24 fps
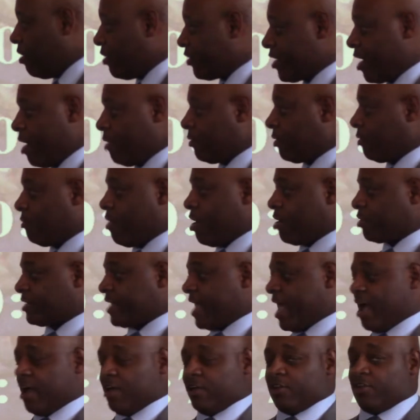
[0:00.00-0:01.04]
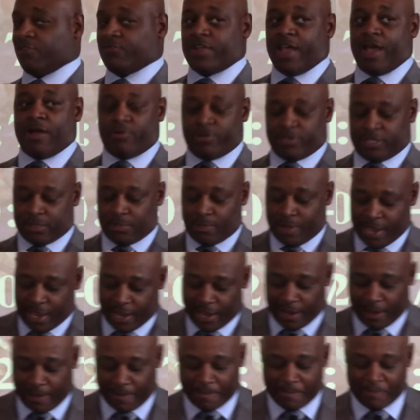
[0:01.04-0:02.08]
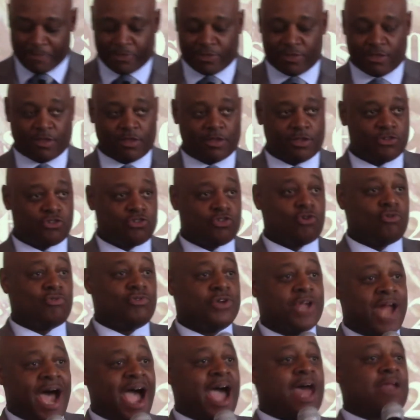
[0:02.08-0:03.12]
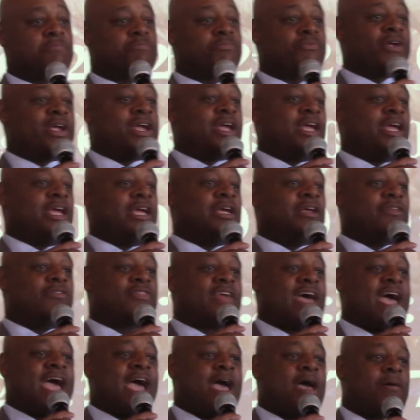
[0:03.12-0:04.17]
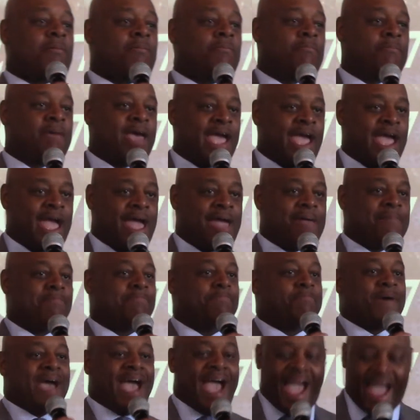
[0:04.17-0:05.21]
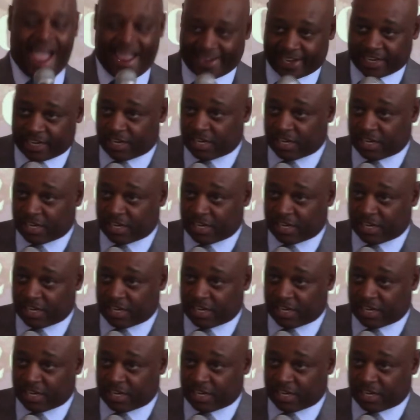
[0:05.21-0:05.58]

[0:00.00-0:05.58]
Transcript: y'all would have walked out if that was me. Do not bring that man back.